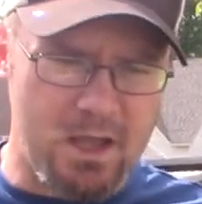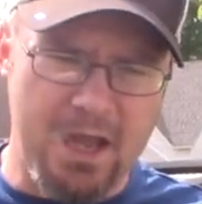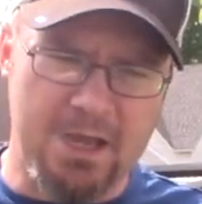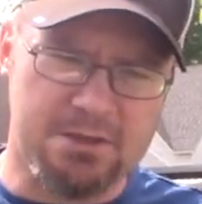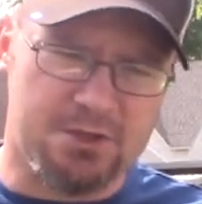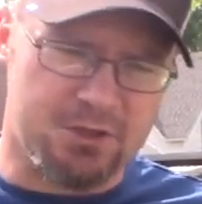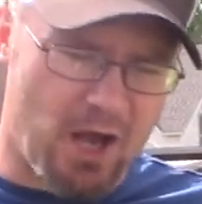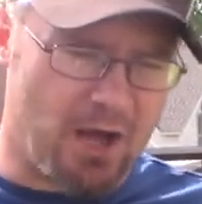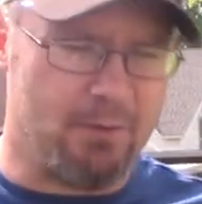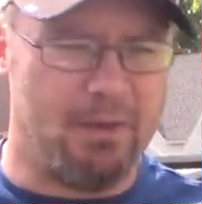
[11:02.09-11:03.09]
and
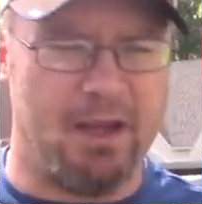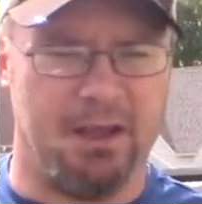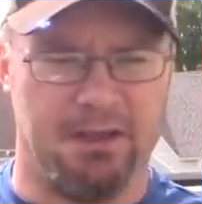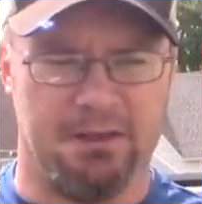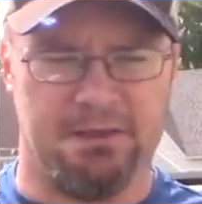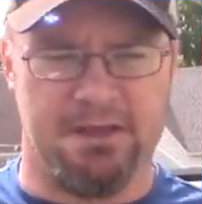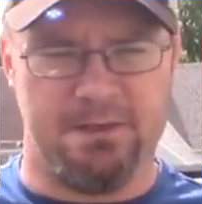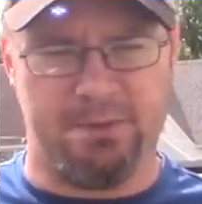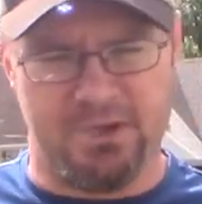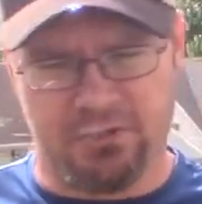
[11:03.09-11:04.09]
shot them and
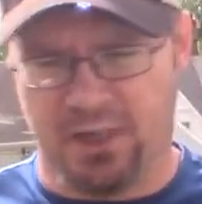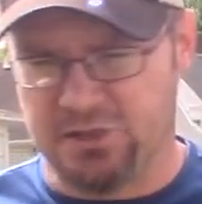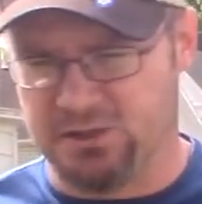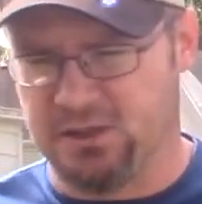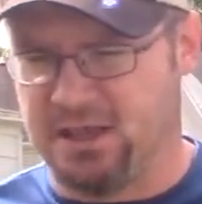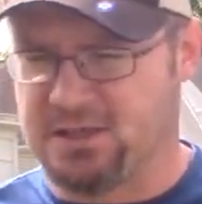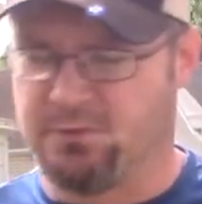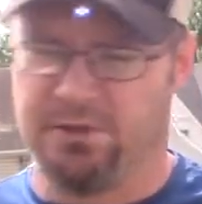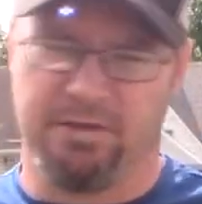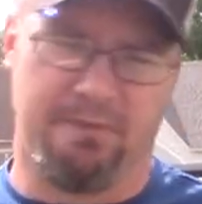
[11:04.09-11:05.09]
did penetration
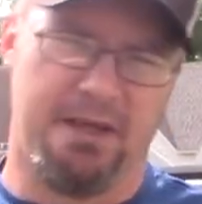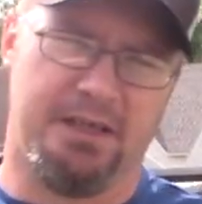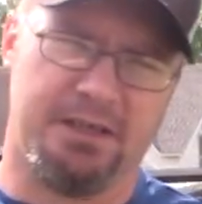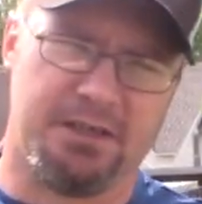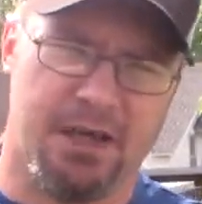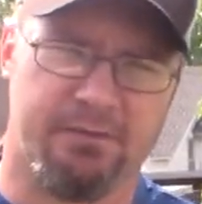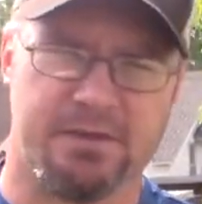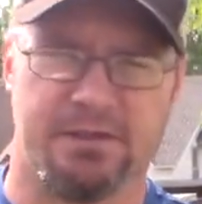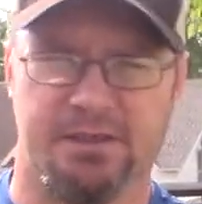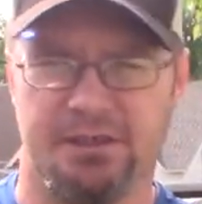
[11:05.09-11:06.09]
tests with them and did
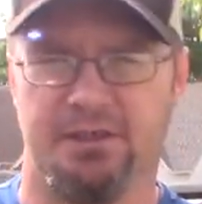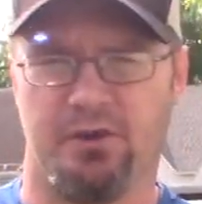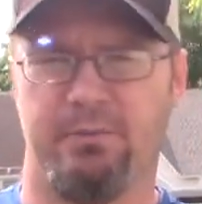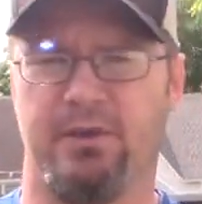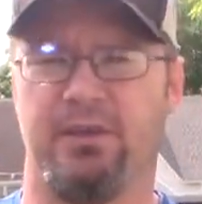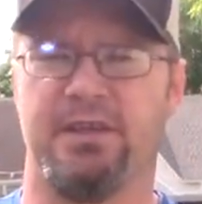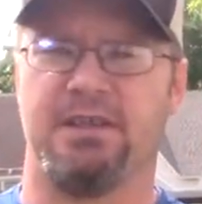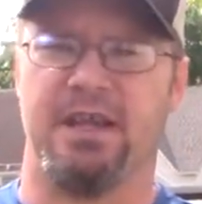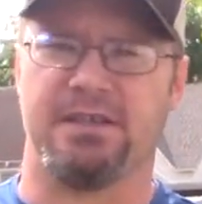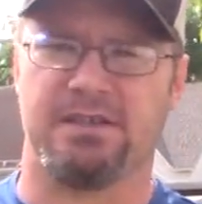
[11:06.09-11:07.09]
toughness and did durability
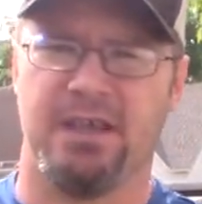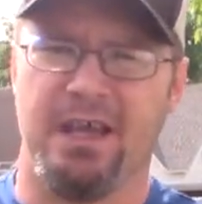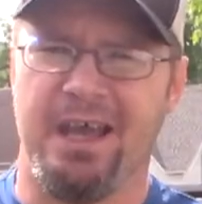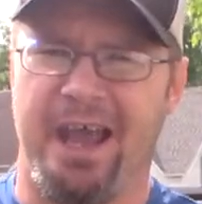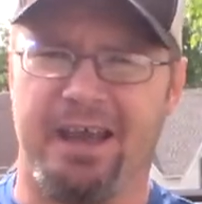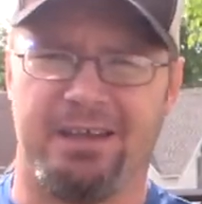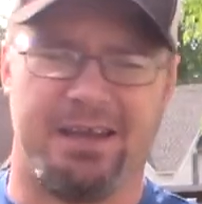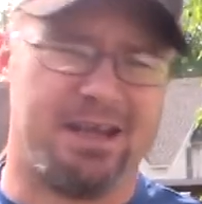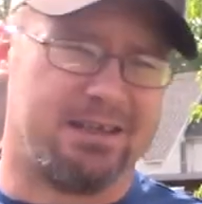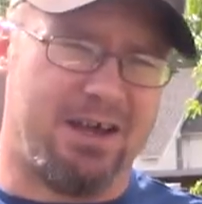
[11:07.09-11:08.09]
tests. And at
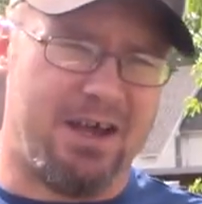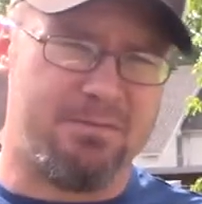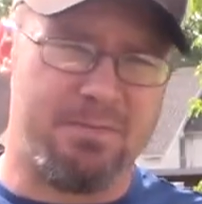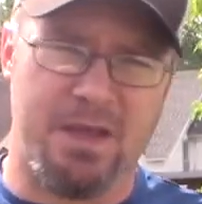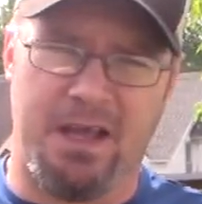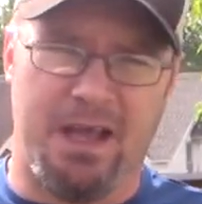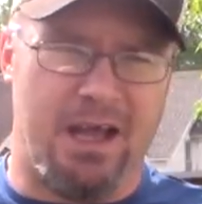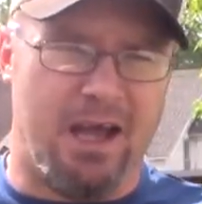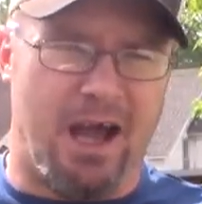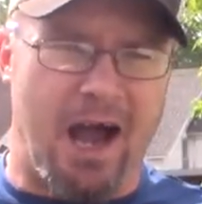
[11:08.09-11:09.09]
that time,
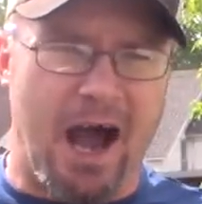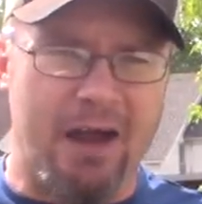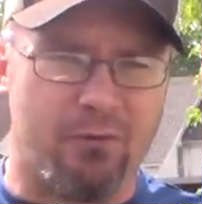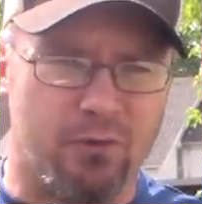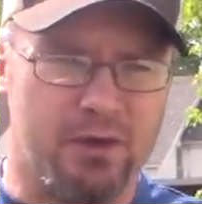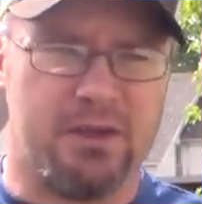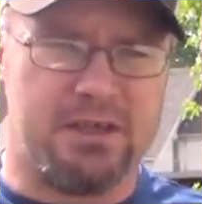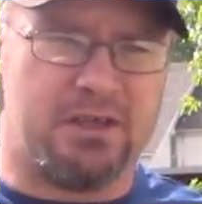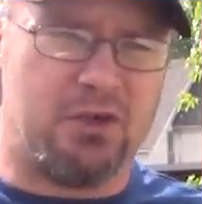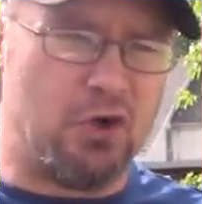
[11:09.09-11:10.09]
I
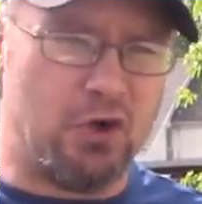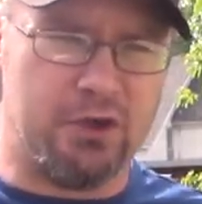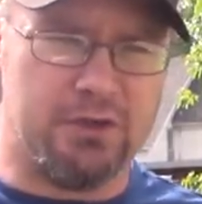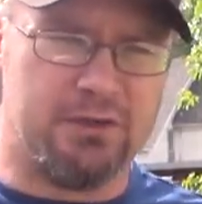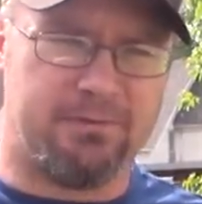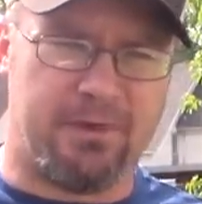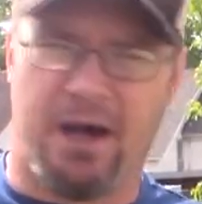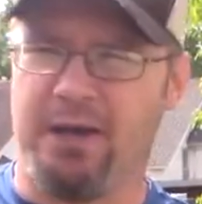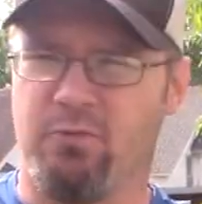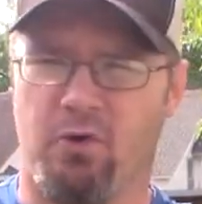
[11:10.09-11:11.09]
really couldn't
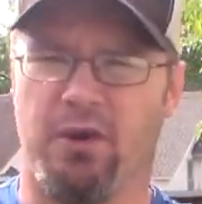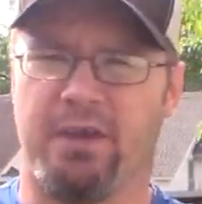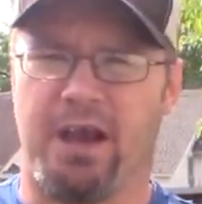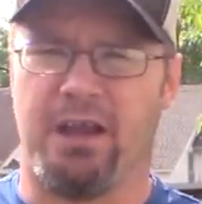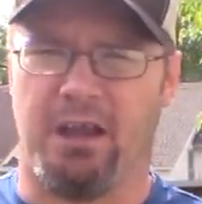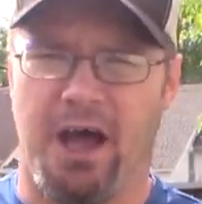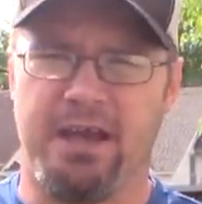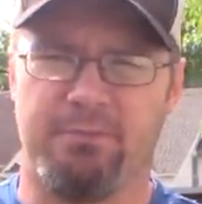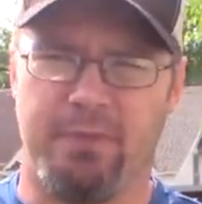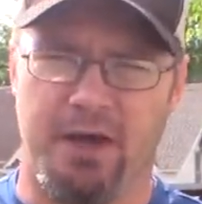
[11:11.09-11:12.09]
find one that I
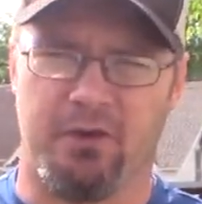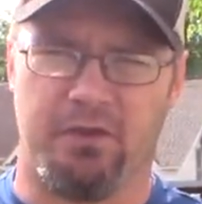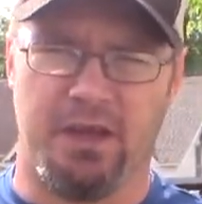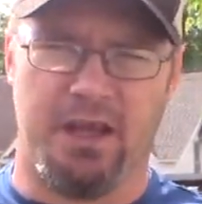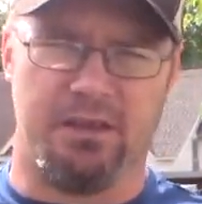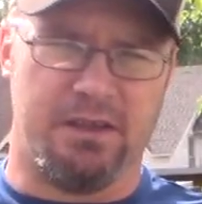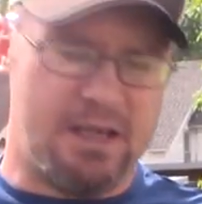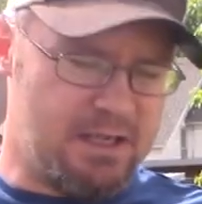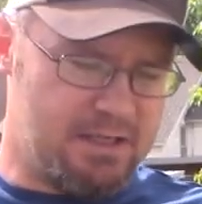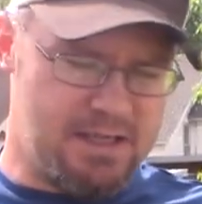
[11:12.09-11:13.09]
liked better than
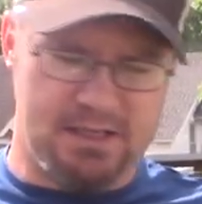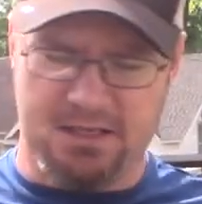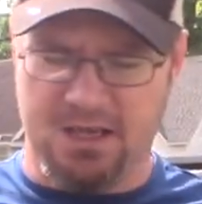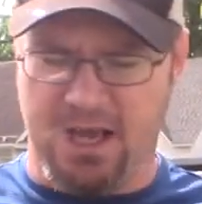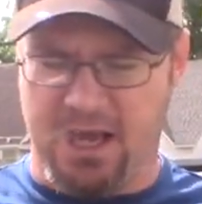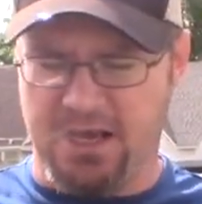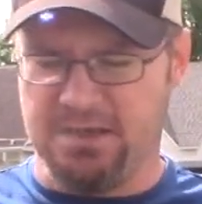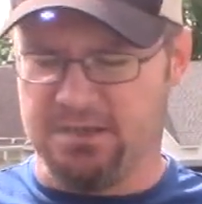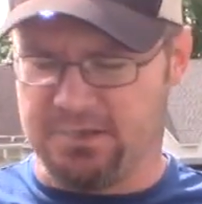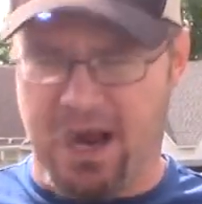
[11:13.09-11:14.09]
the
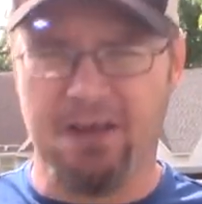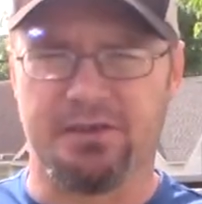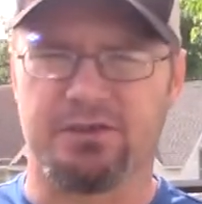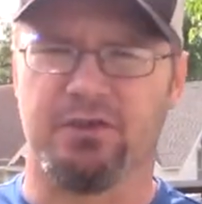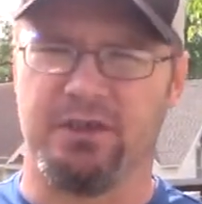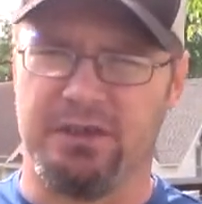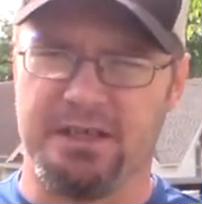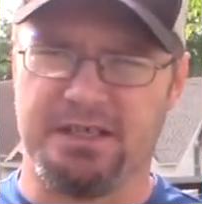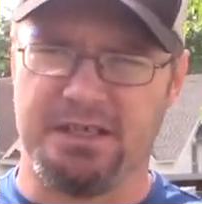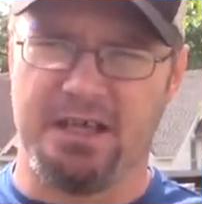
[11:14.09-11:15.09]
DCA silencer, the
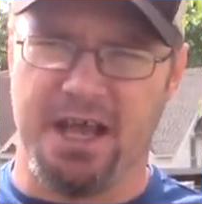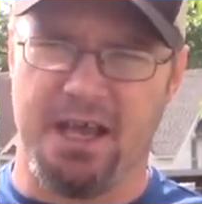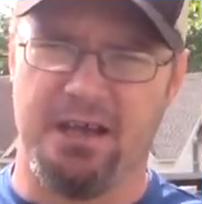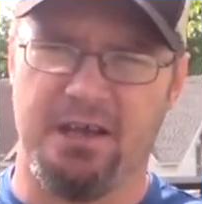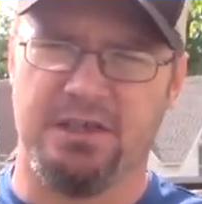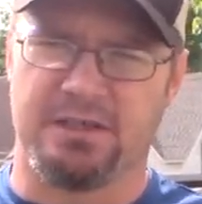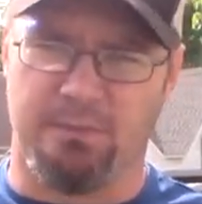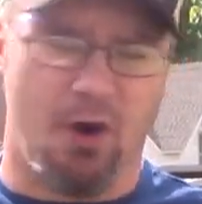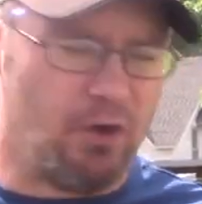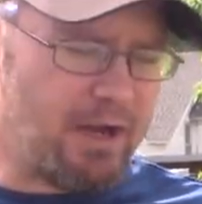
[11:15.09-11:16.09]
DCA
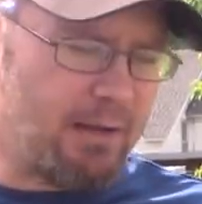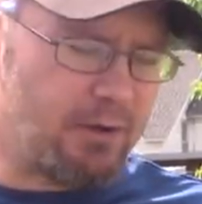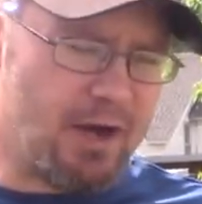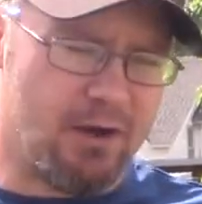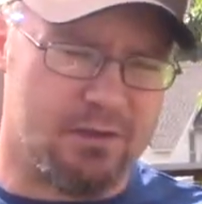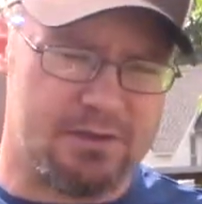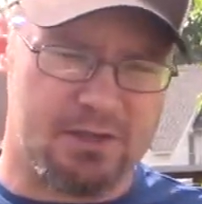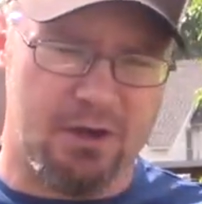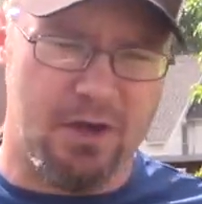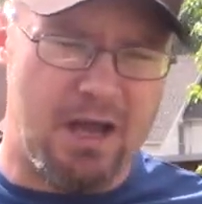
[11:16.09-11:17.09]
small diameter arrow. So